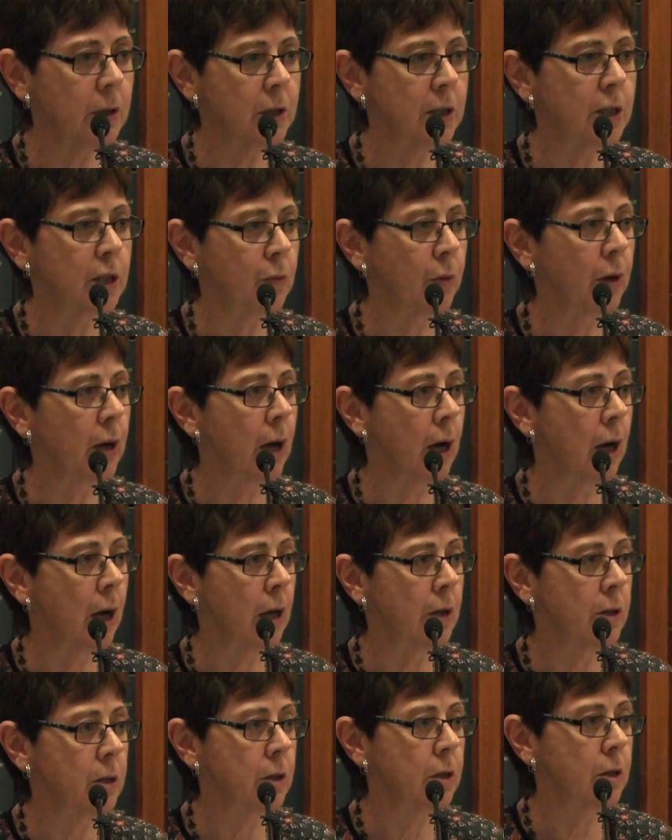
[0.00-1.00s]

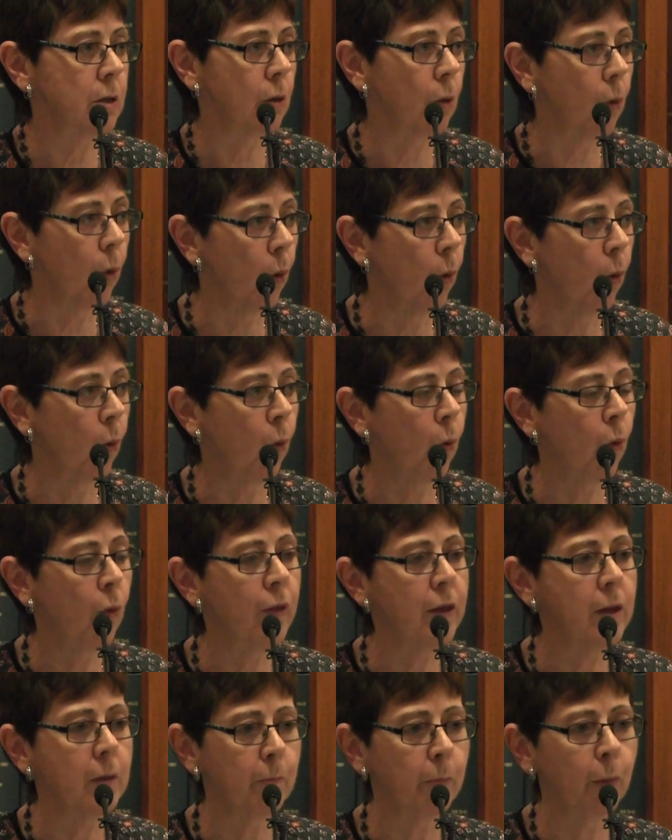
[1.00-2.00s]
disregarded all
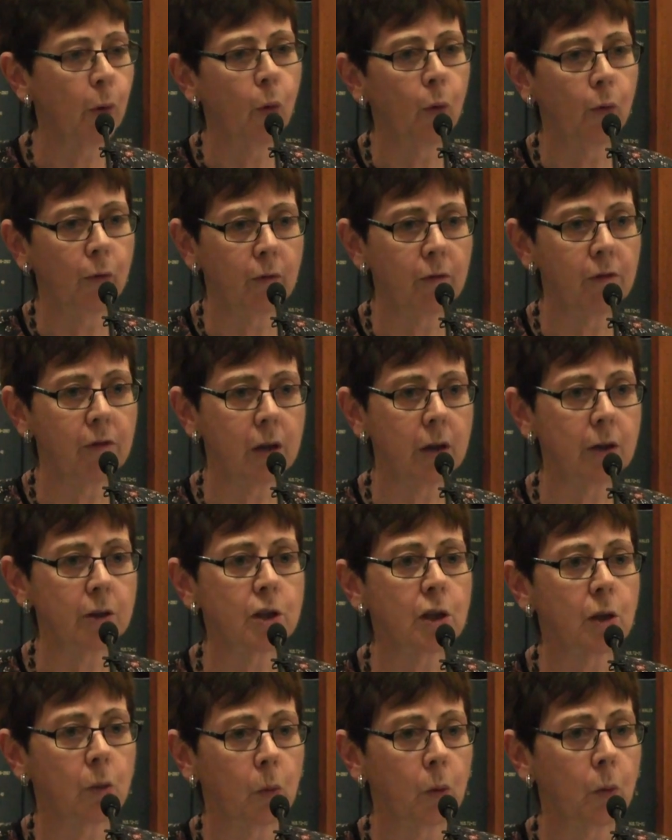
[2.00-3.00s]
the important
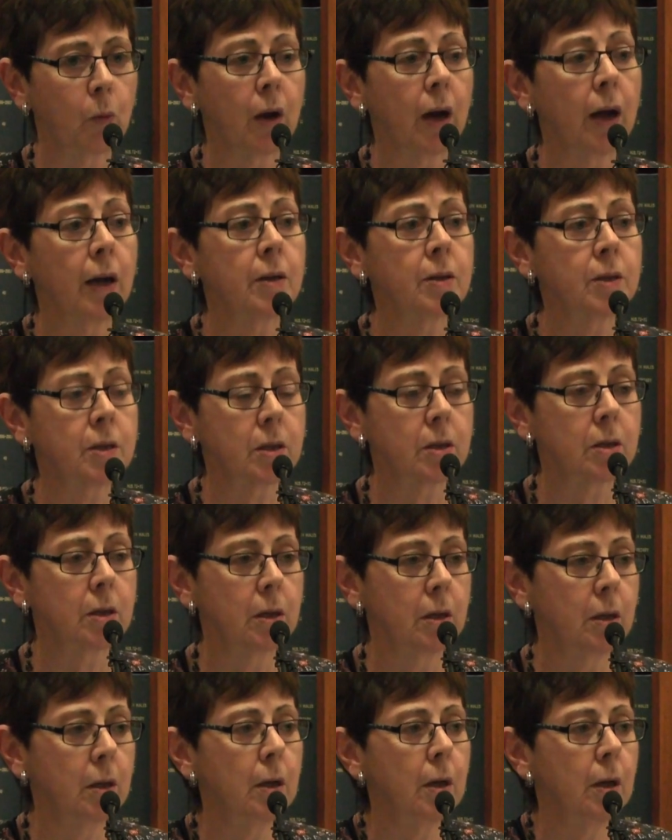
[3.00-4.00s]
things that were
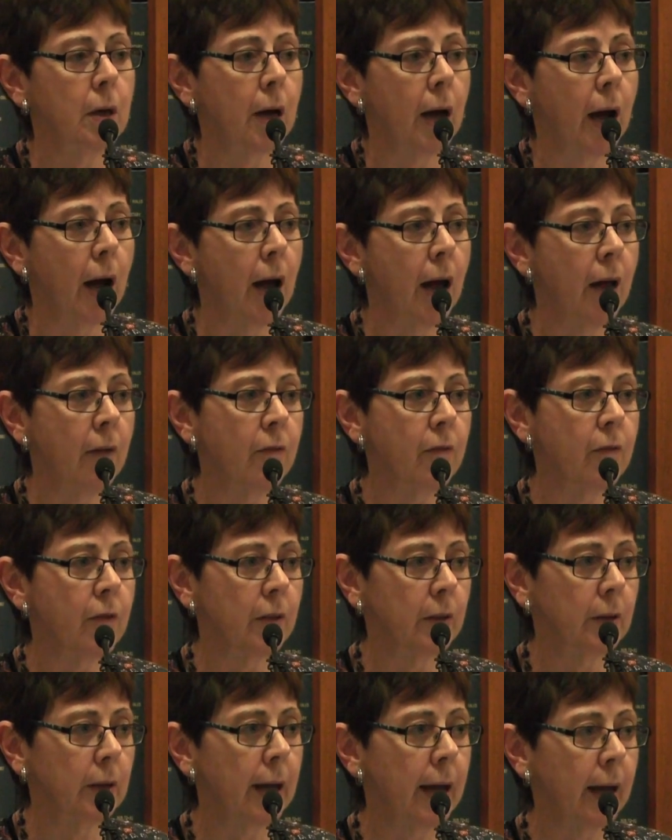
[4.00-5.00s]
raised, and
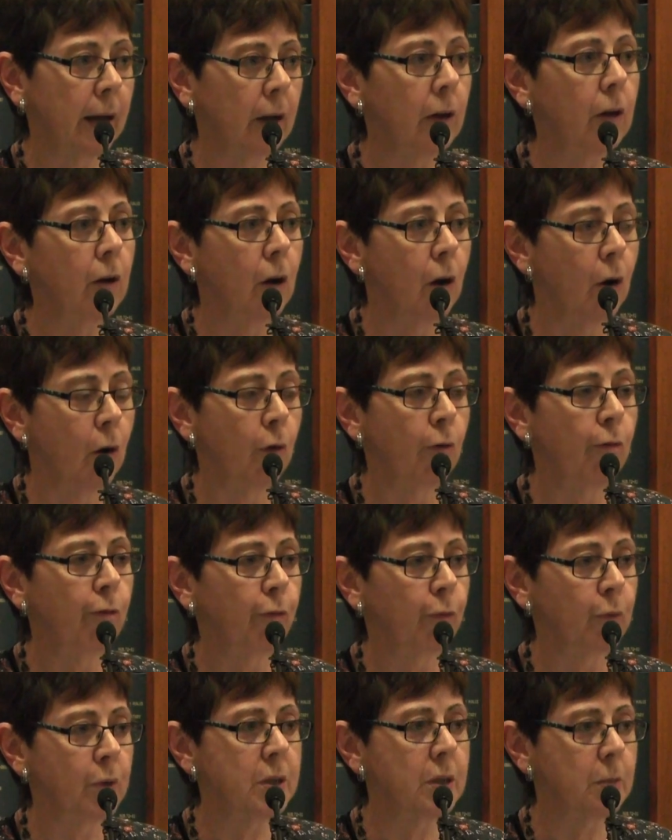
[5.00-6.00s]
the lack
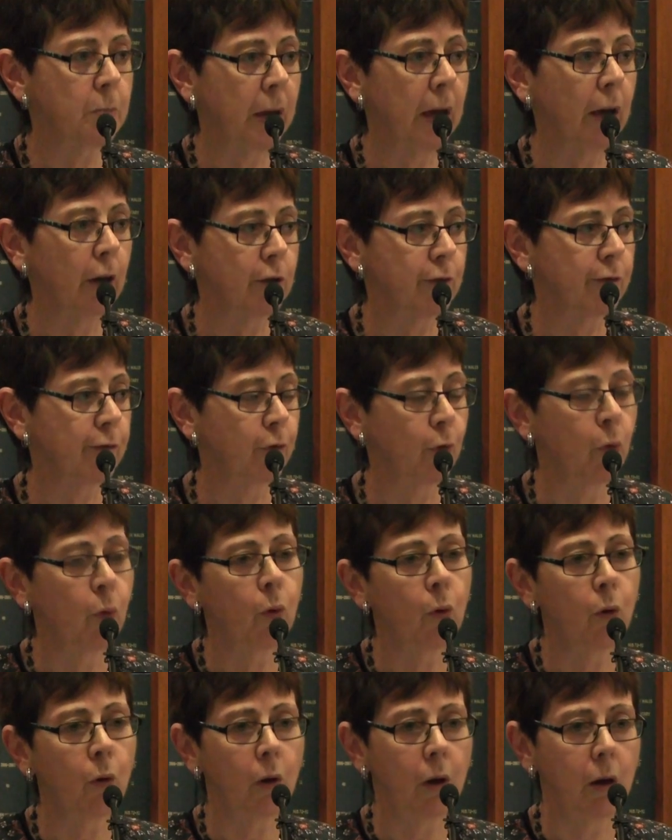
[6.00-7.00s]
of respect
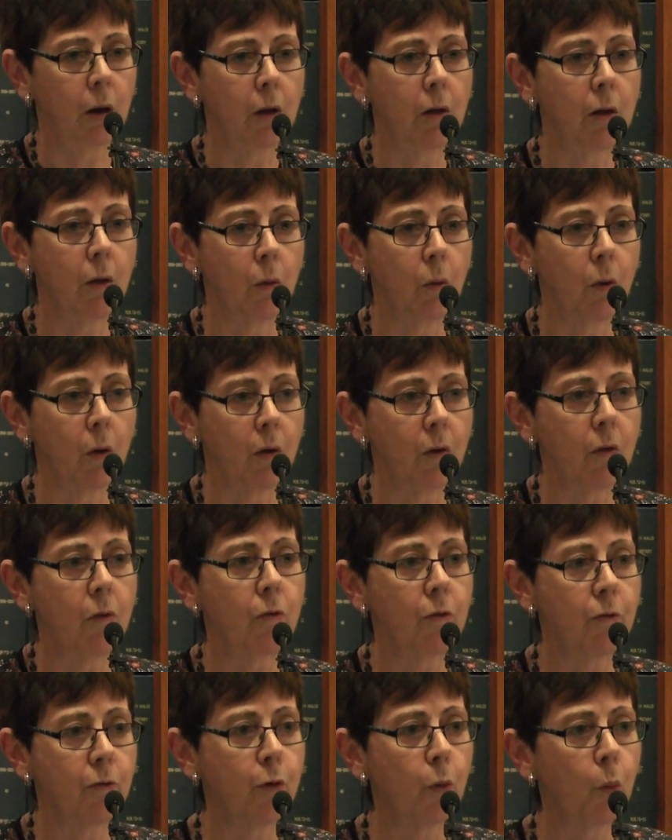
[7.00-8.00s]
for
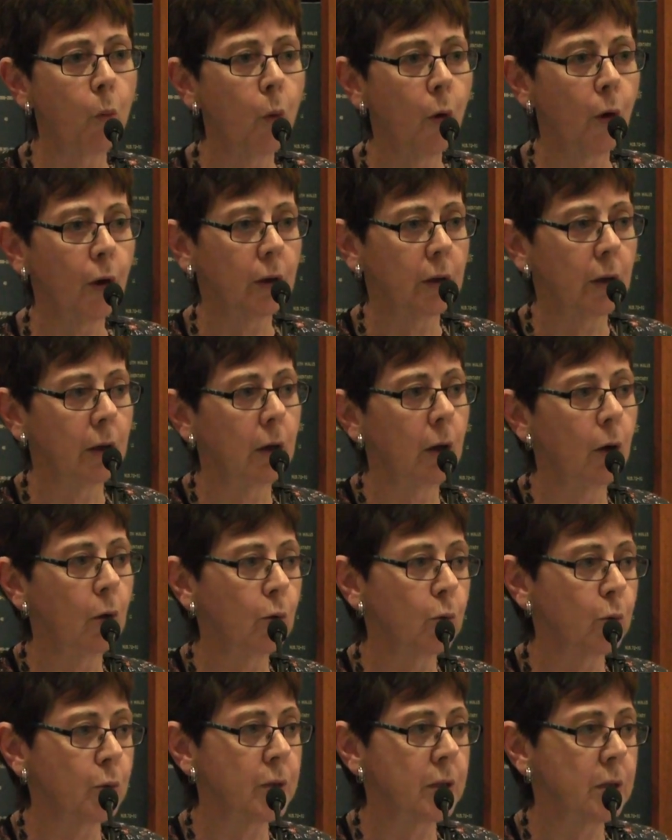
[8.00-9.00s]
the work that
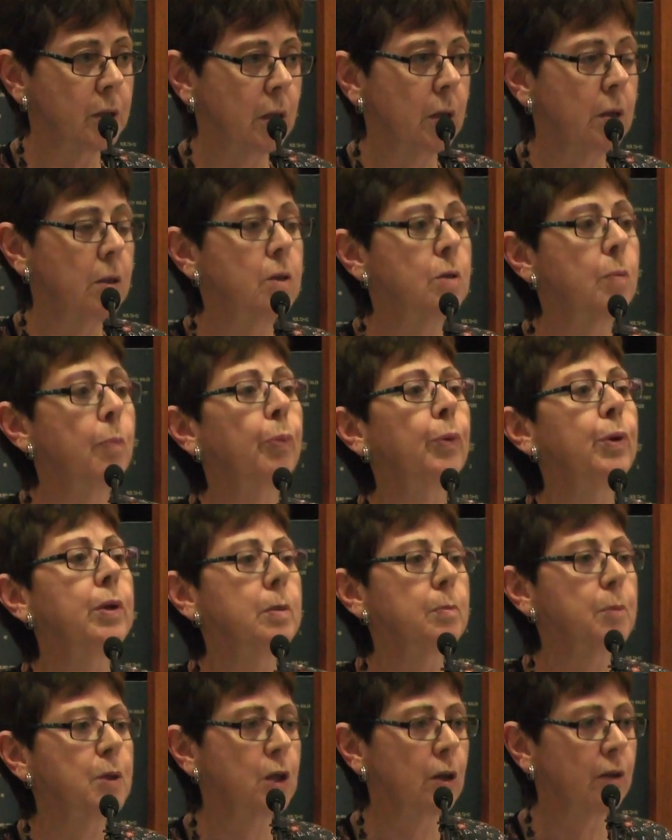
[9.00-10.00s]
locals did to
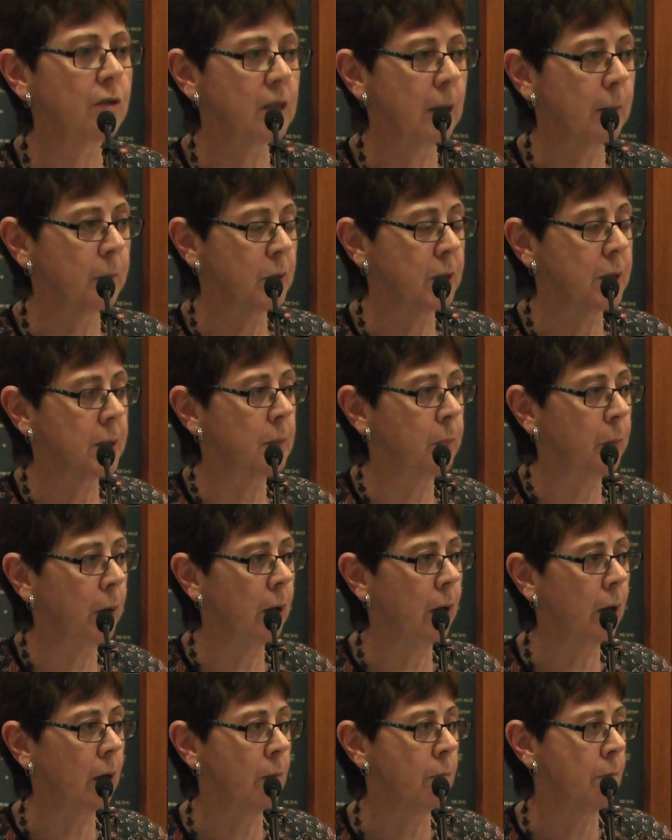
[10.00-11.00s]
bring themselves up to
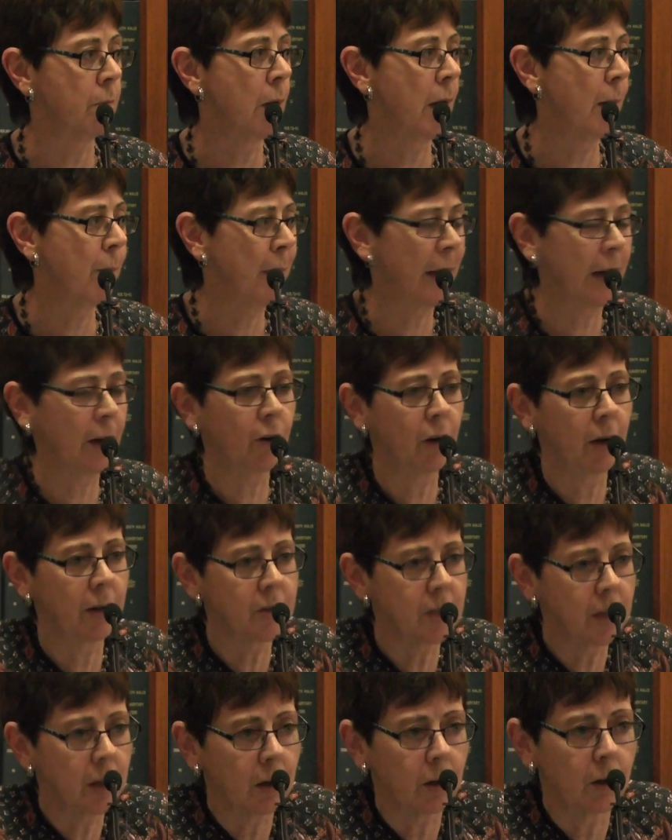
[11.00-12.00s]
speed. My
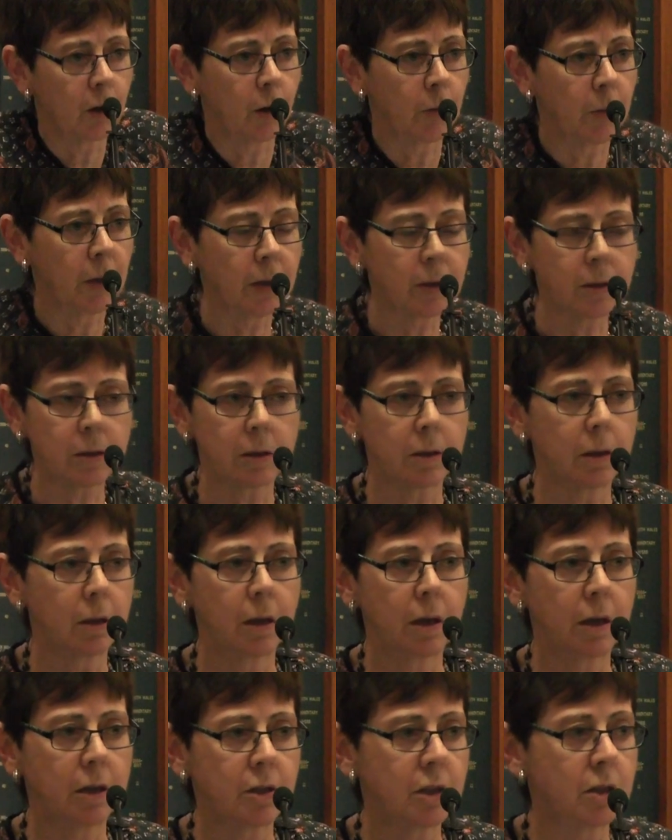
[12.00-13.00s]
background's economics.
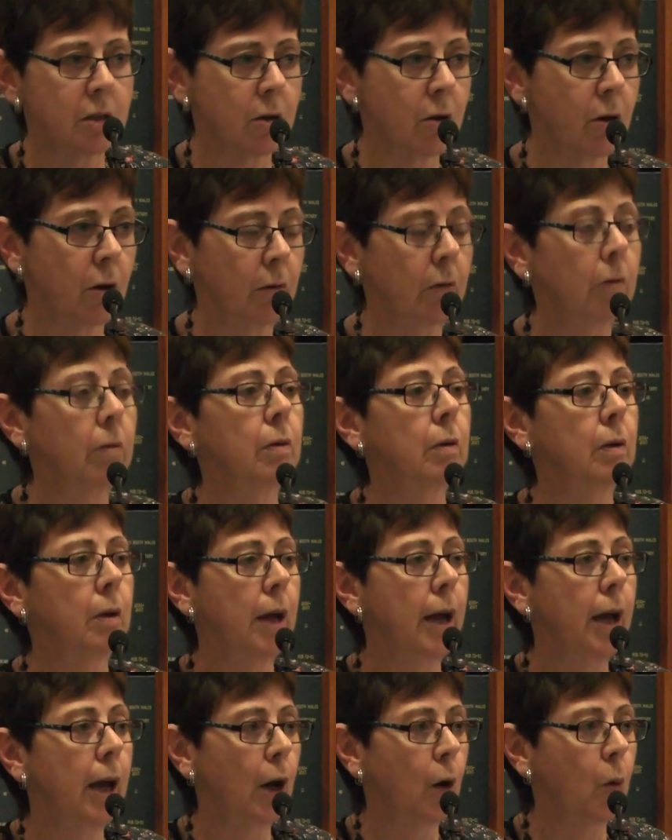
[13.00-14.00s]
It's not
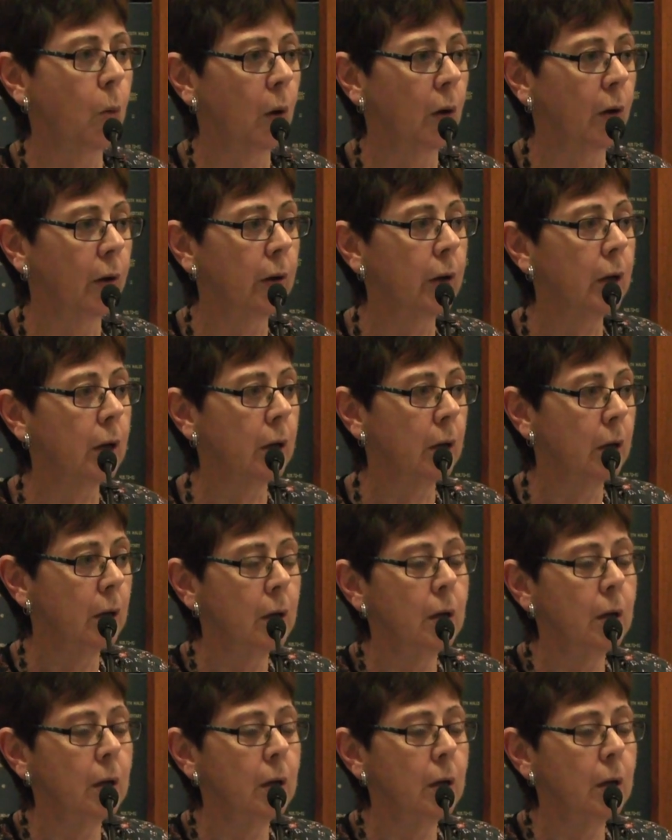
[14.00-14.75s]
air quality.